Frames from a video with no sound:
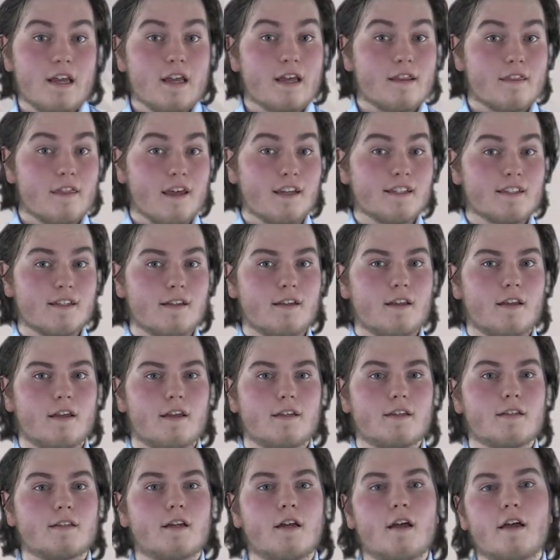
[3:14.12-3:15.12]
Thanks to
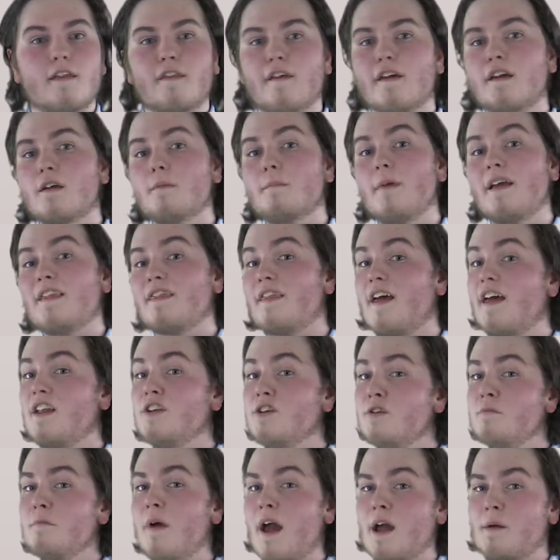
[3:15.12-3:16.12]
this, they could make their
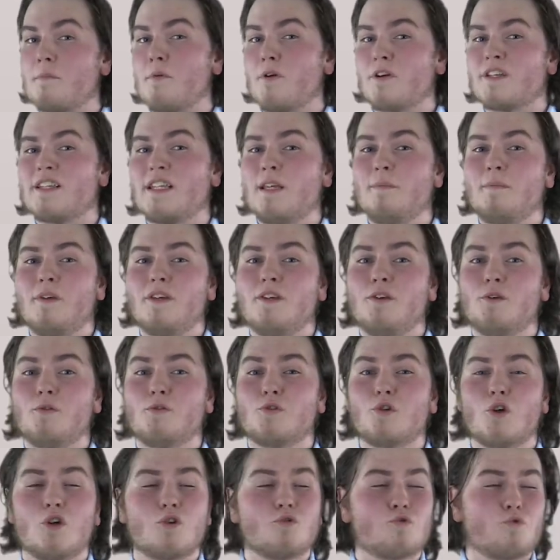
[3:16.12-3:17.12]
new MacBook CPUs
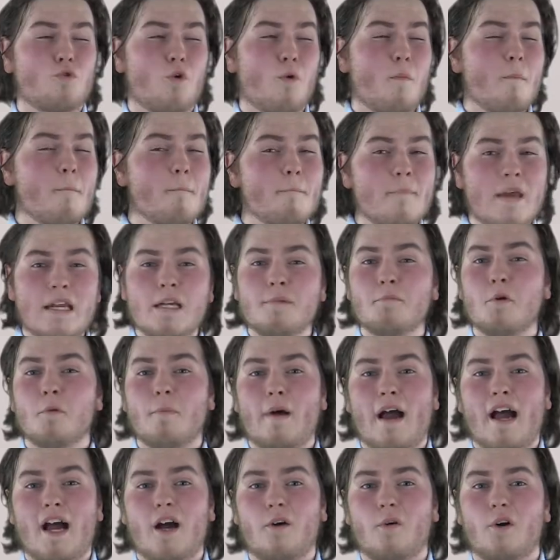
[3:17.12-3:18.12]
draw minimal
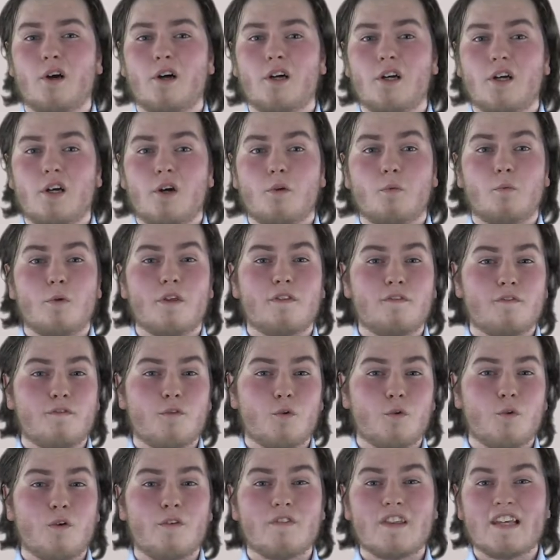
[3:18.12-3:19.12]
power, with
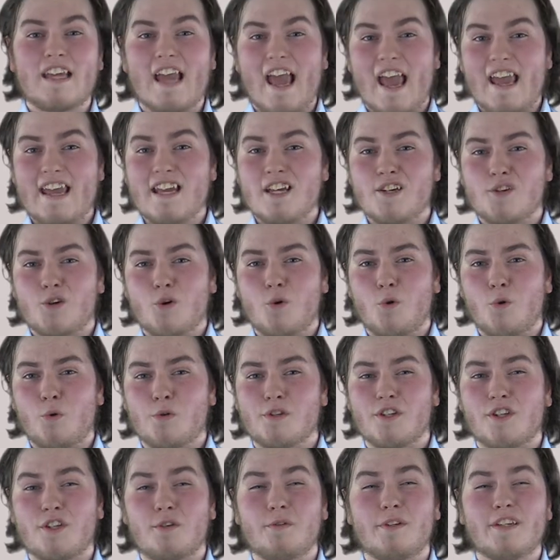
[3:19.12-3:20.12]
4 of the 8 cores
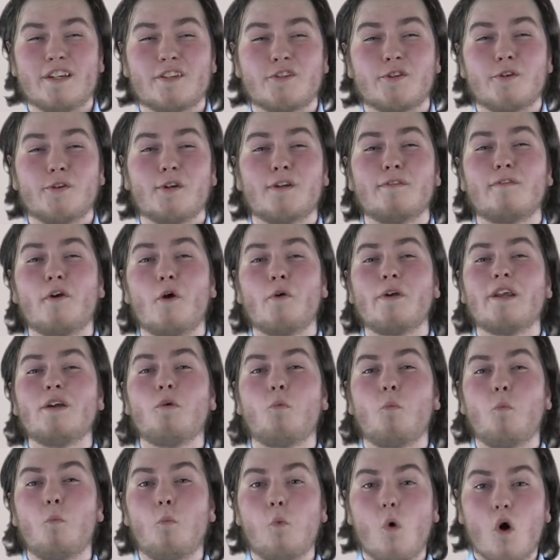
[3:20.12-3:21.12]
using a total of only
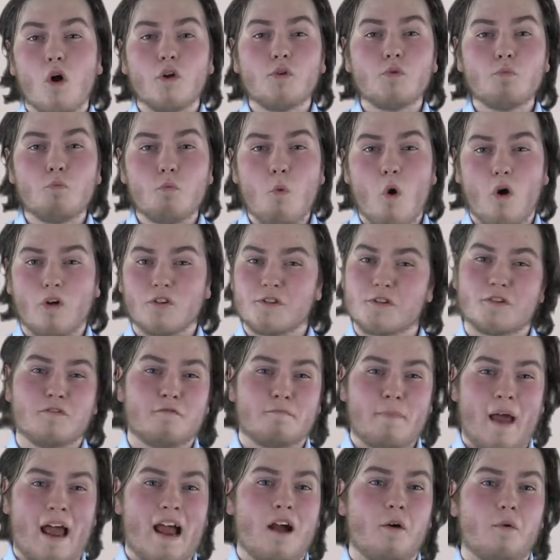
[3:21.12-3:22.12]
1 watt of
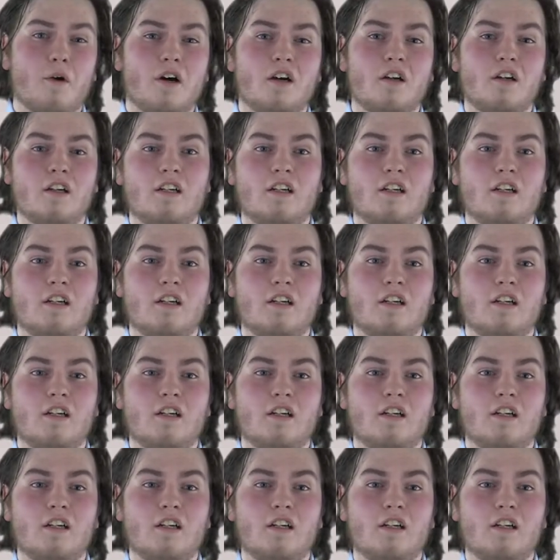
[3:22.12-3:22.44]
power.